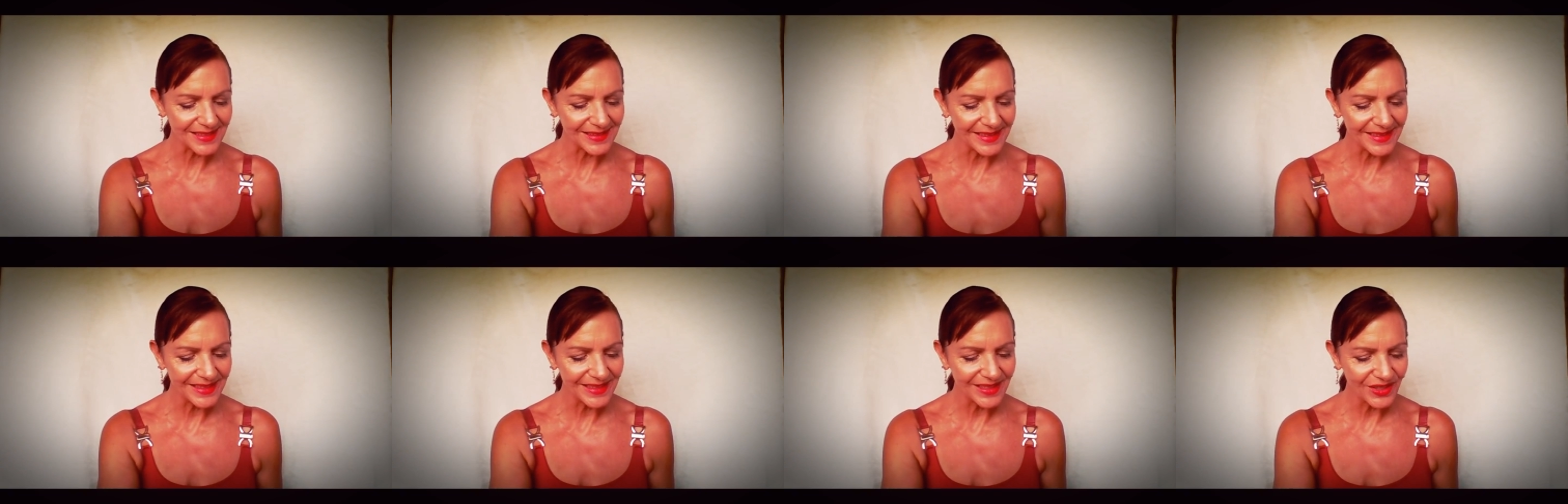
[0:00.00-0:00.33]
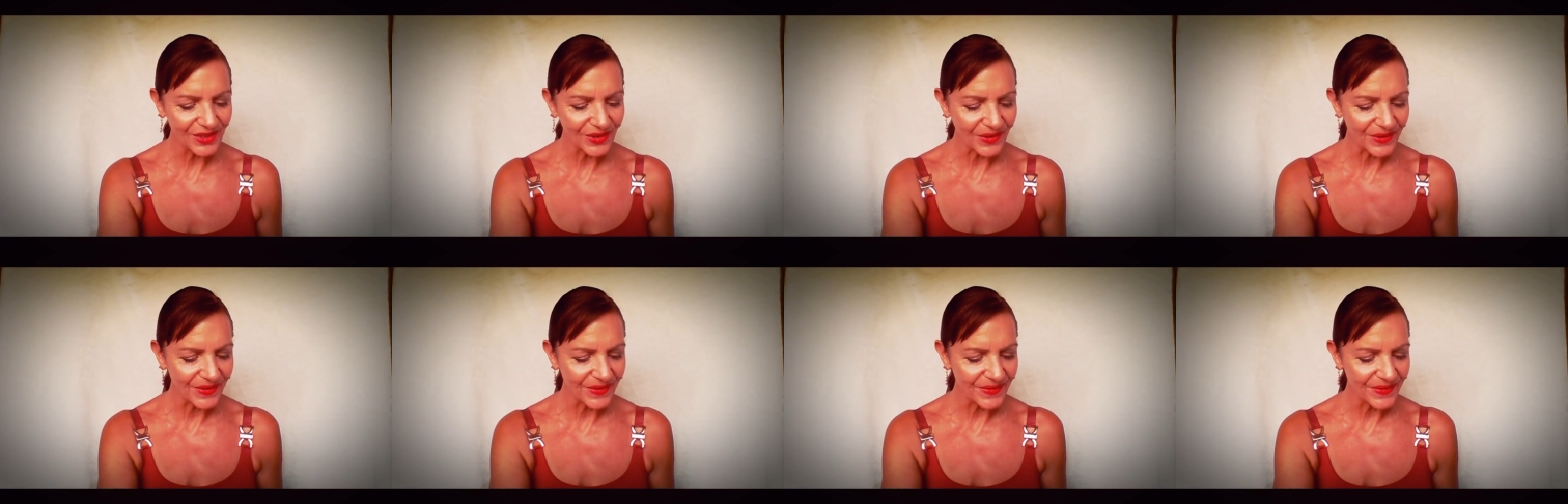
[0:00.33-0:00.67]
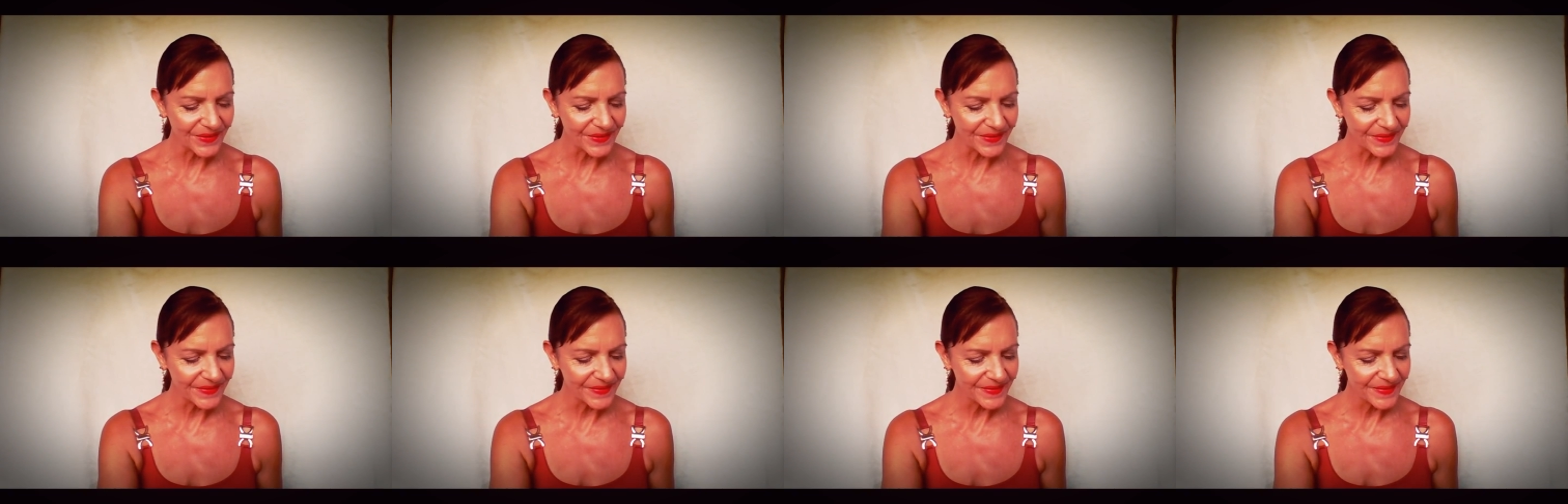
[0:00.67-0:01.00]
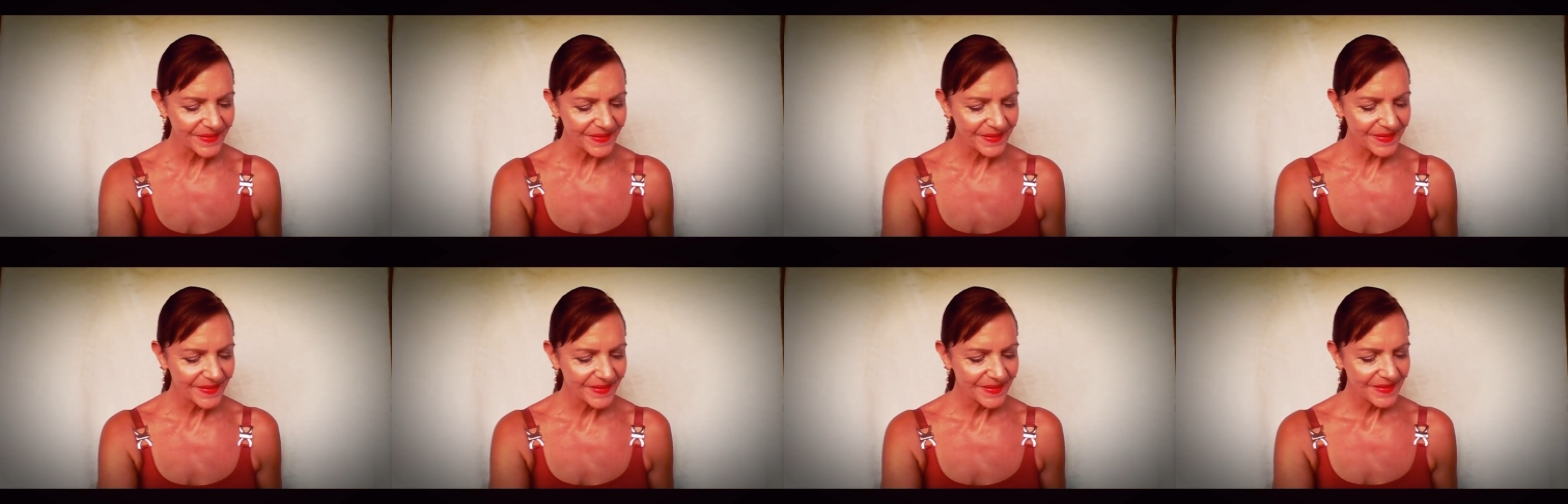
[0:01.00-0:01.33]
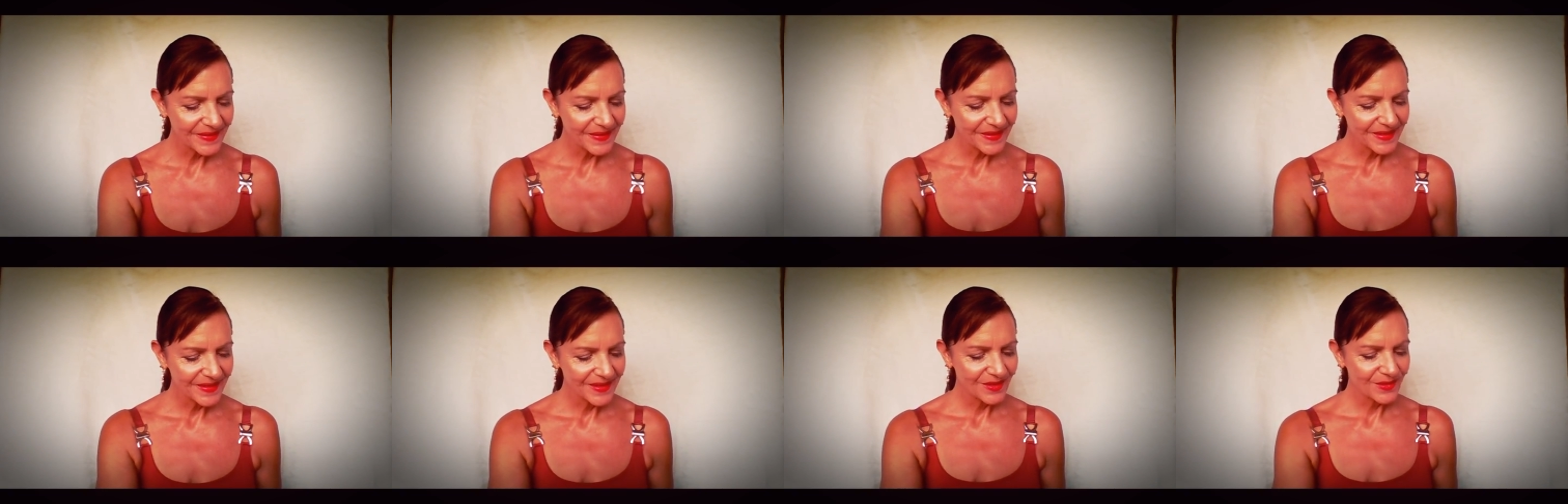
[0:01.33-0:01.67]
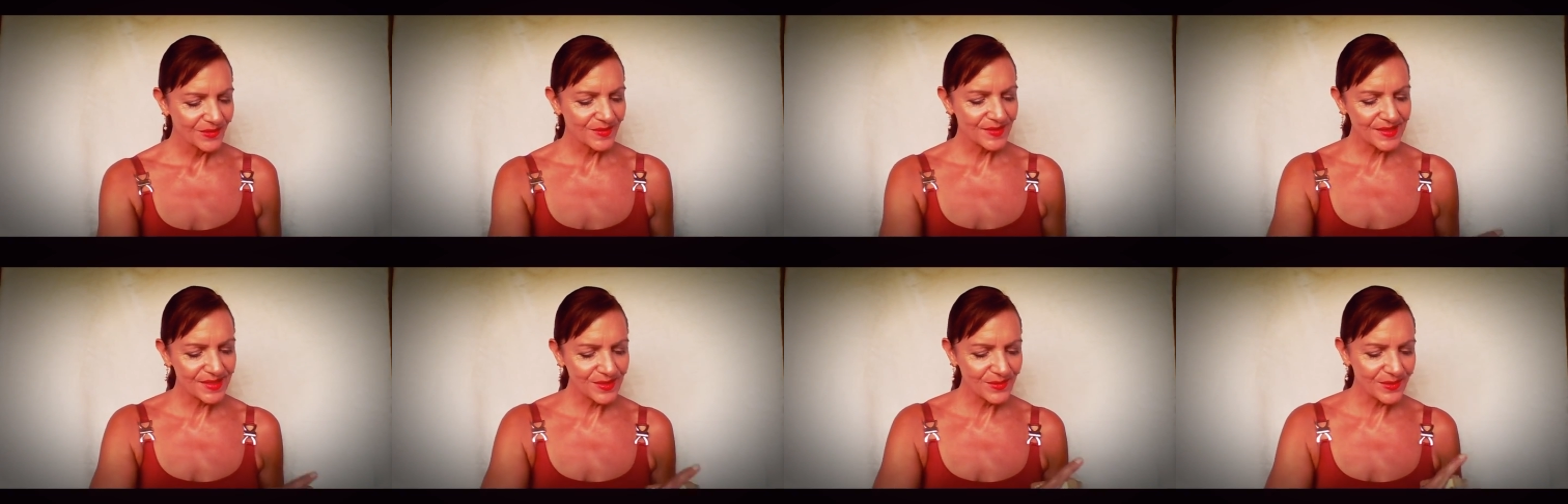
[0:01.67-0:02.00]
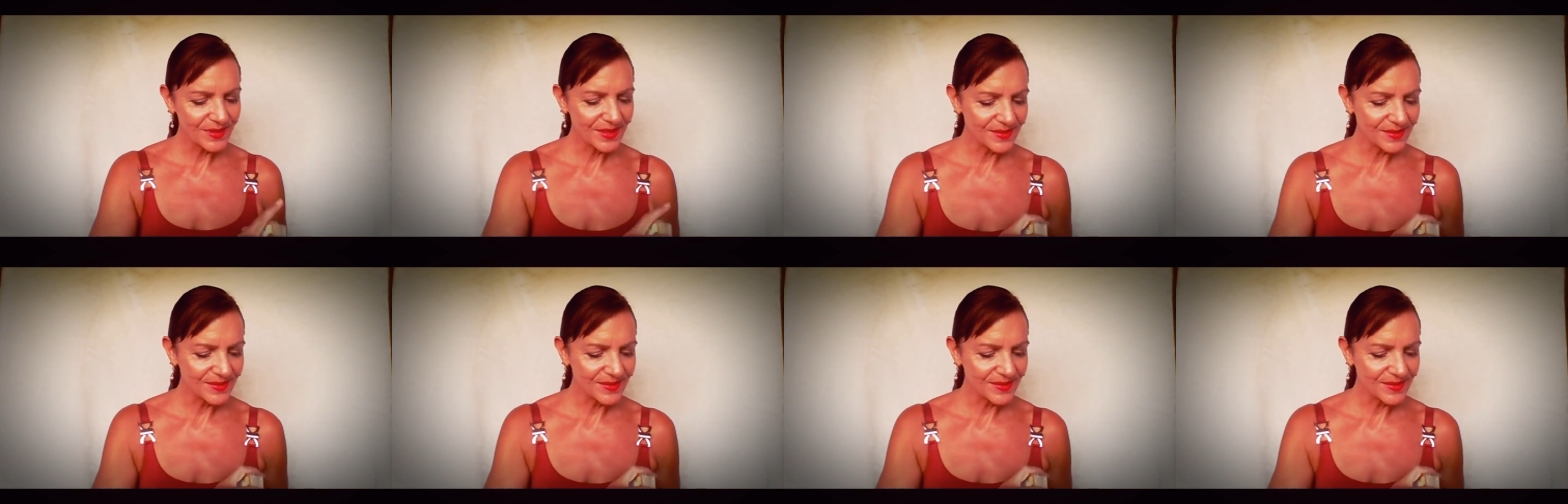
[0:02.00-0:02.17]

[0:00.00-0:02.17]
letting it go. Let's see what